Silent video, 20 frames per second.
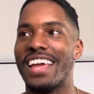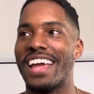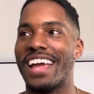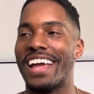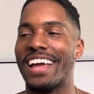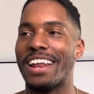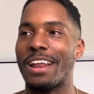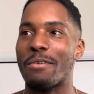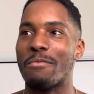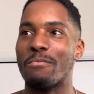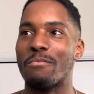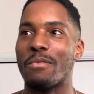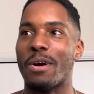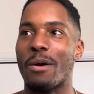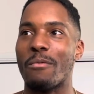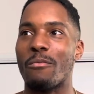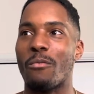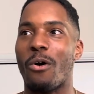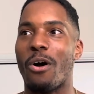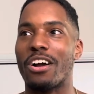And I'm,
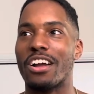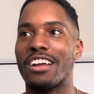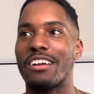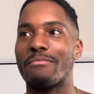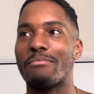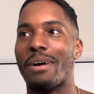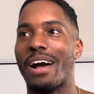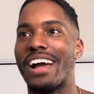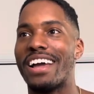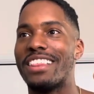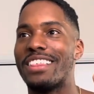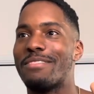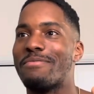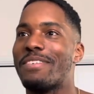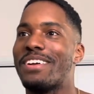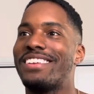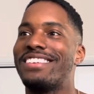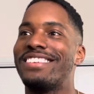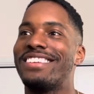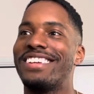I'm walking by them
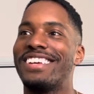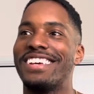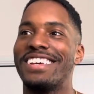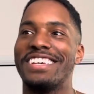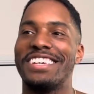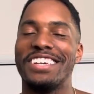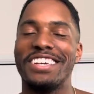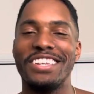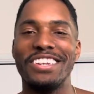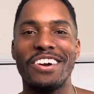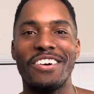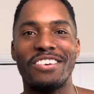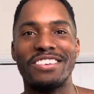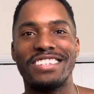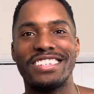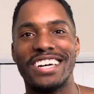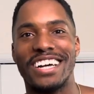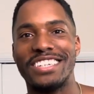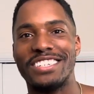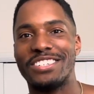and you know it's
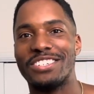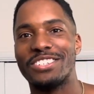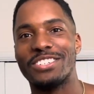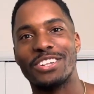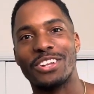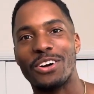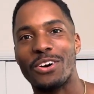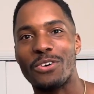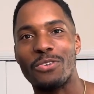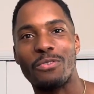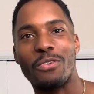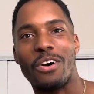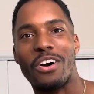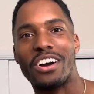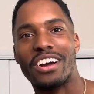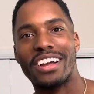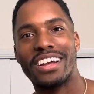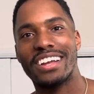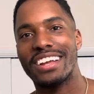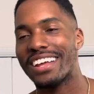that slow
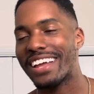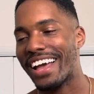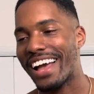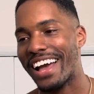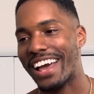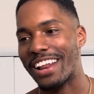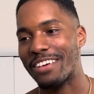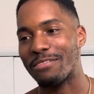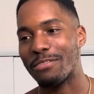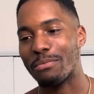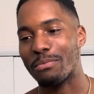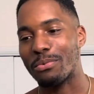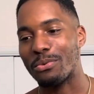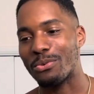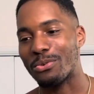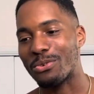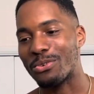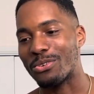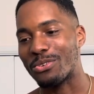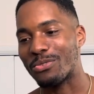walk out of a
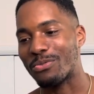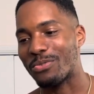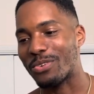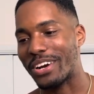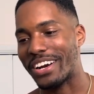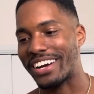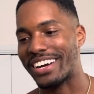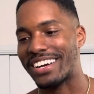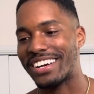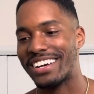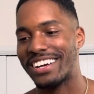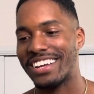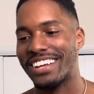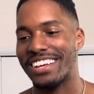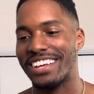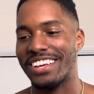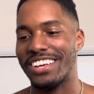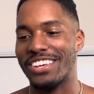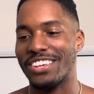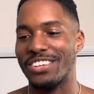pool where
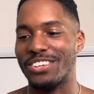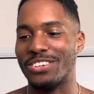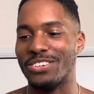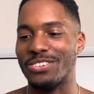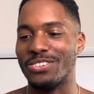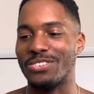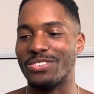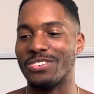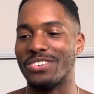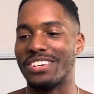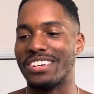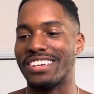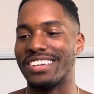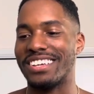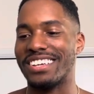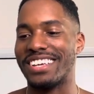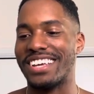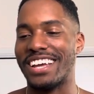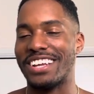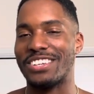you
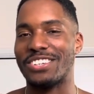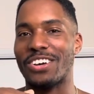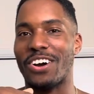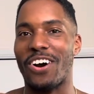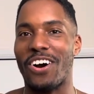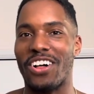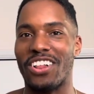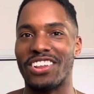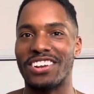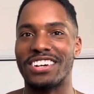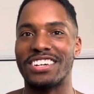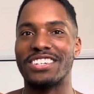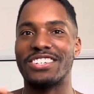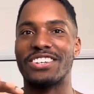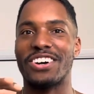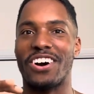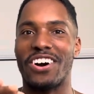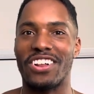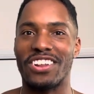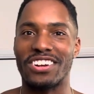get taller and
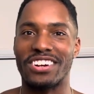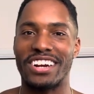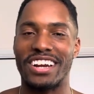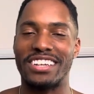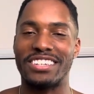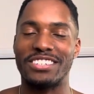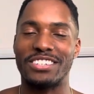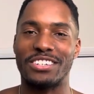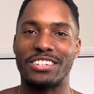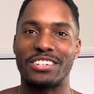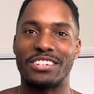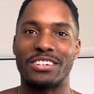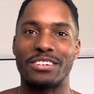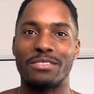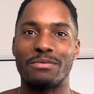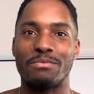taller as you're